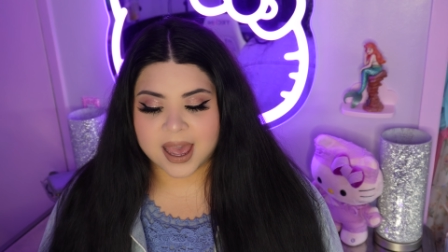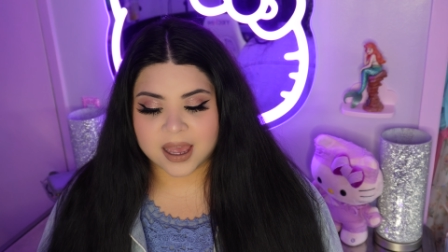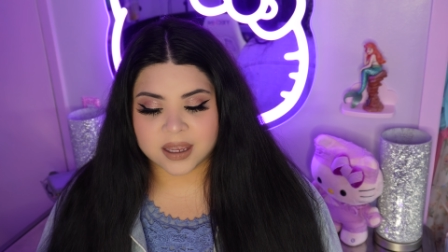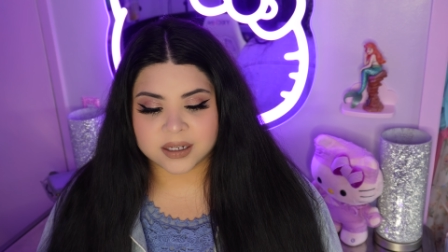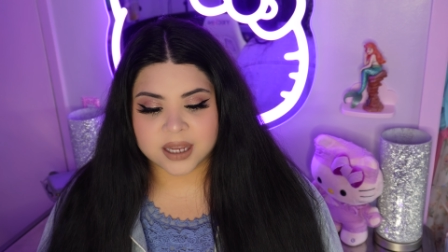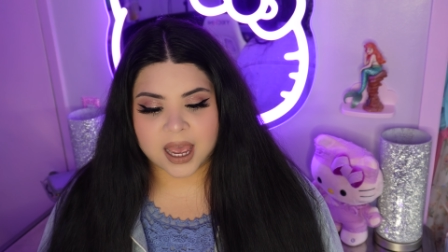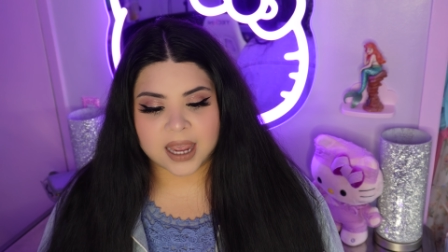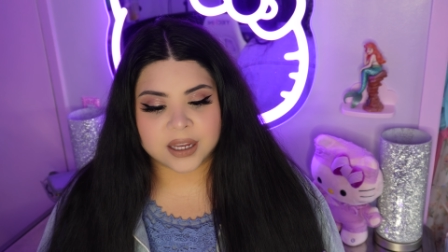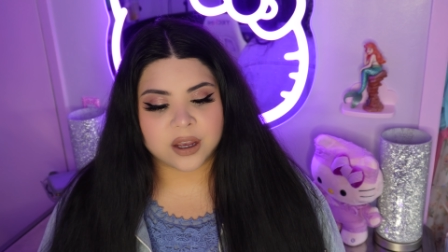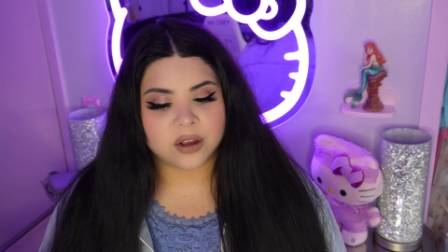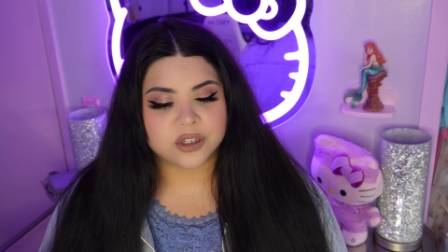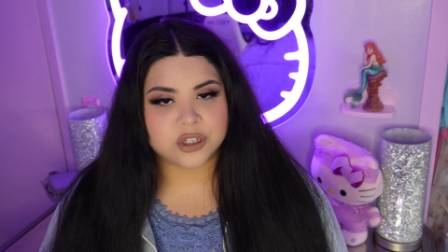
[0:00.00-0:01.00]
And
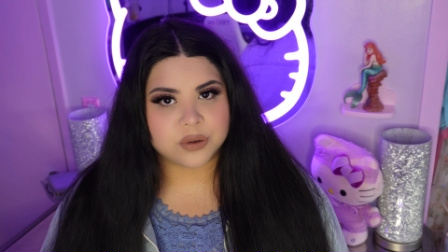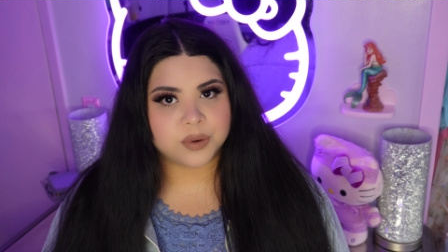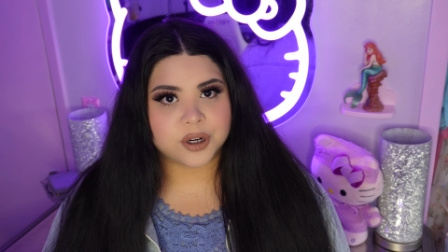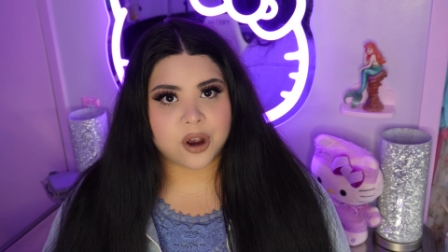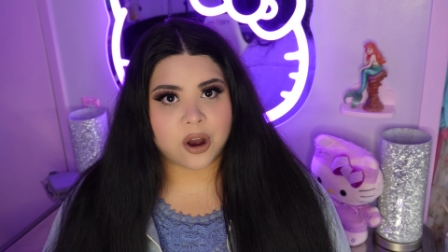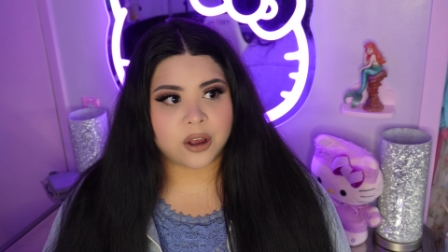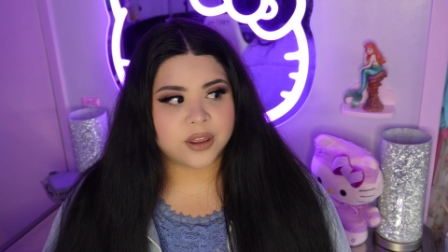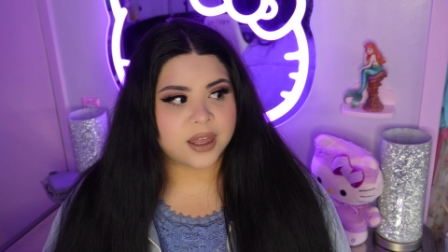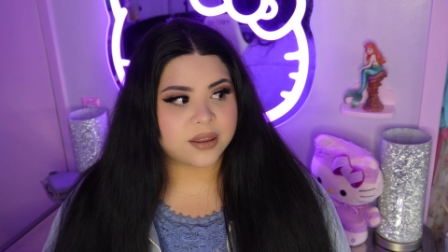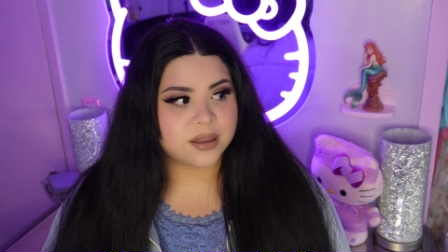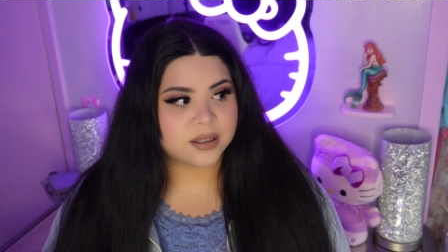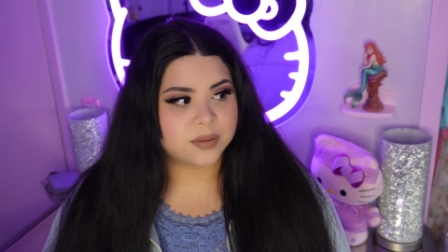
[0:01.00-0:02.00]
I do recall
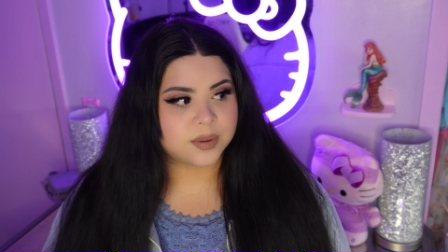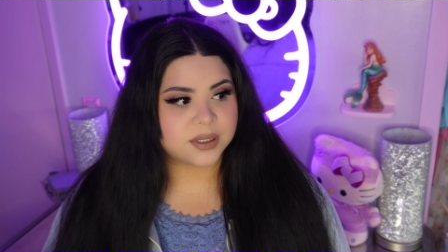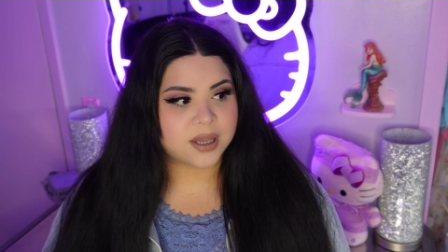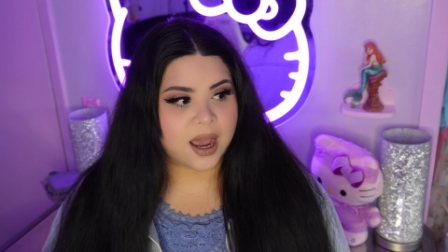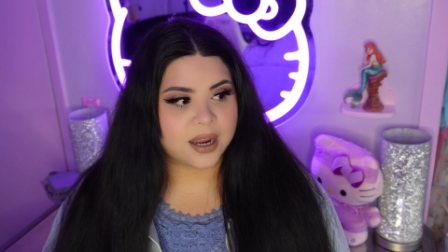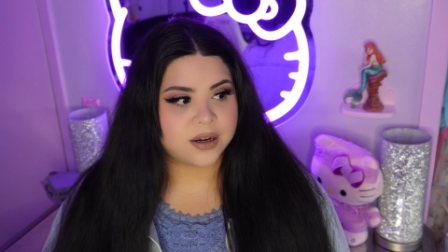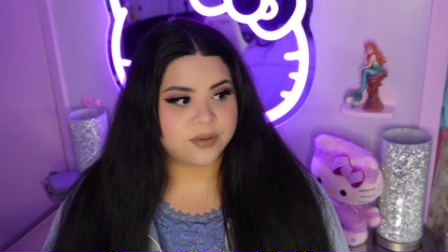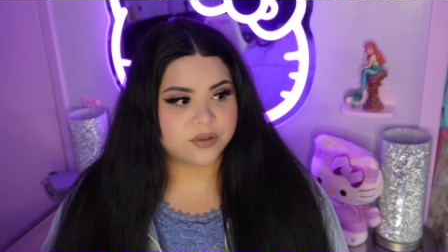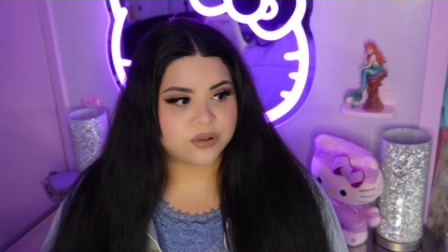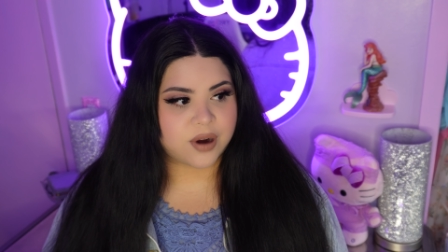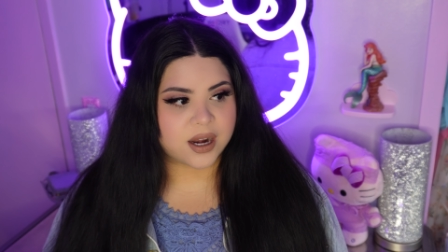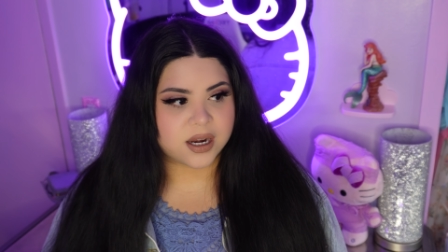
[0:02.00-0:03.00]
that this was kind of
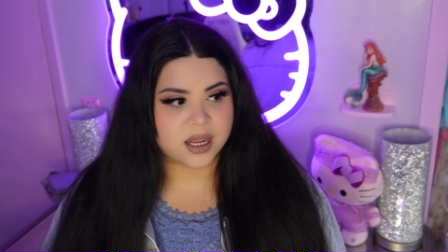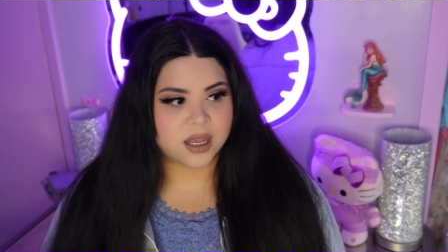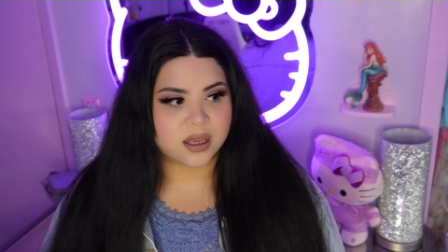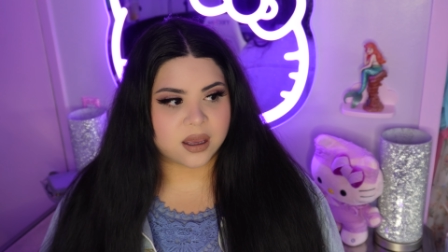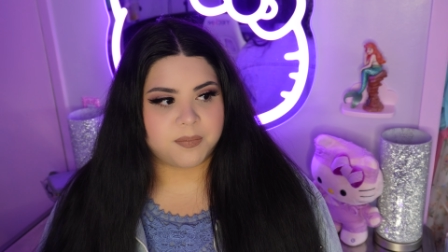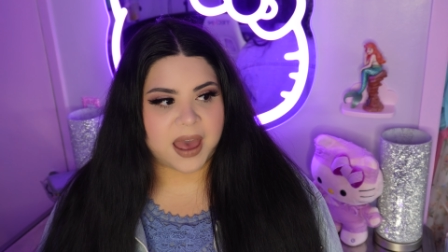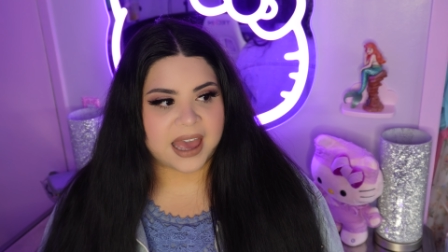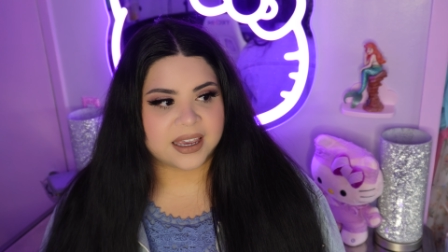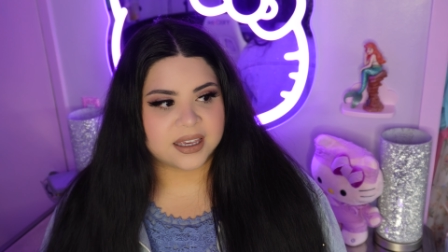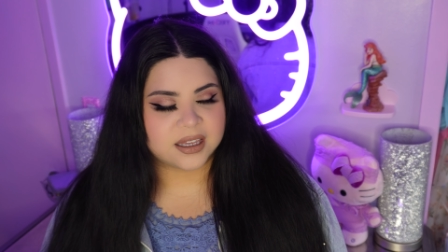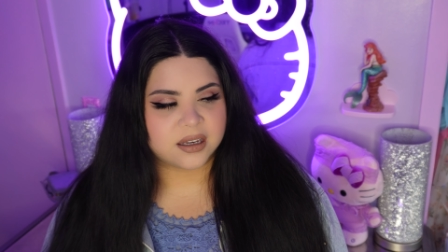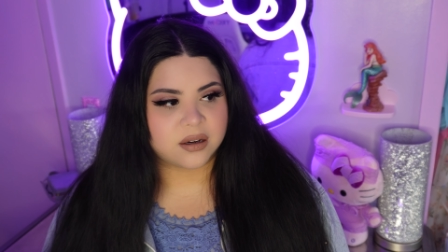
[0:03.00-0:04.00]
trending
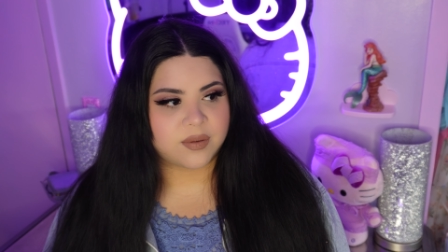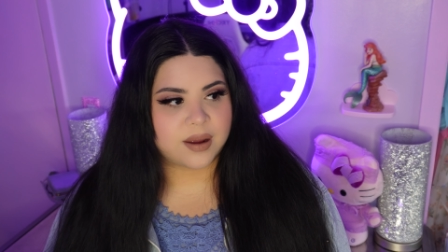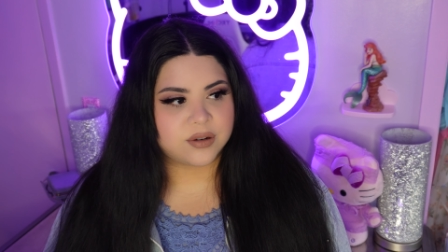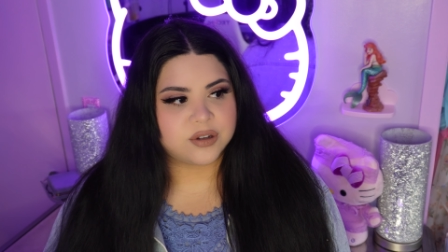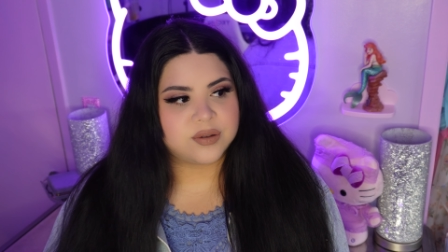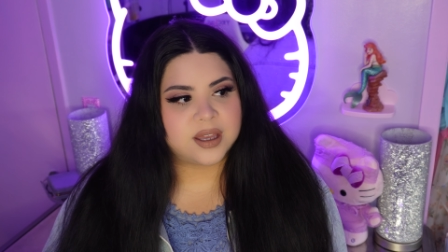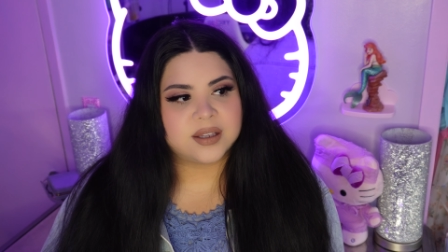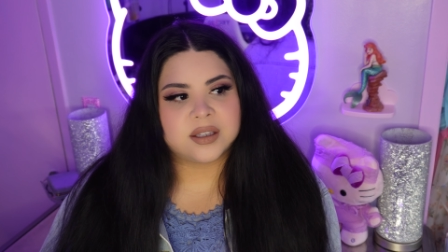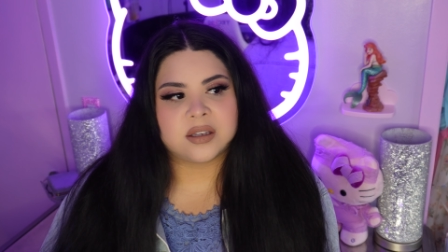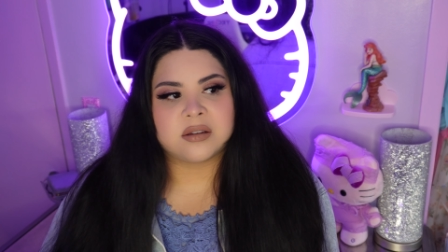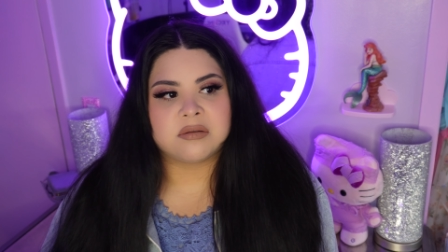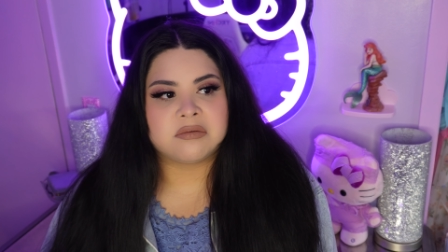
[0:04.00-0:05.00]
back in around two
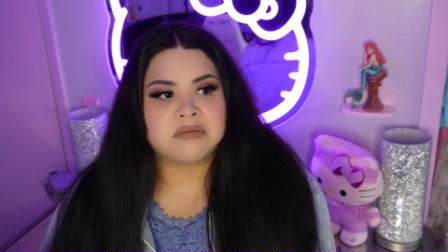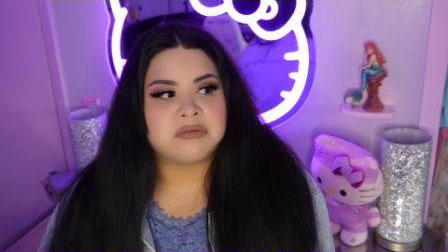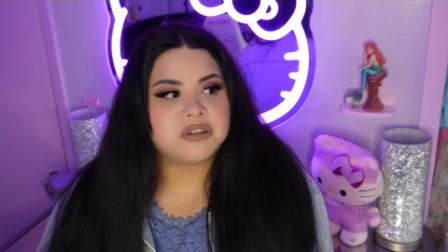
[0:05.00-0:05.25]
thousand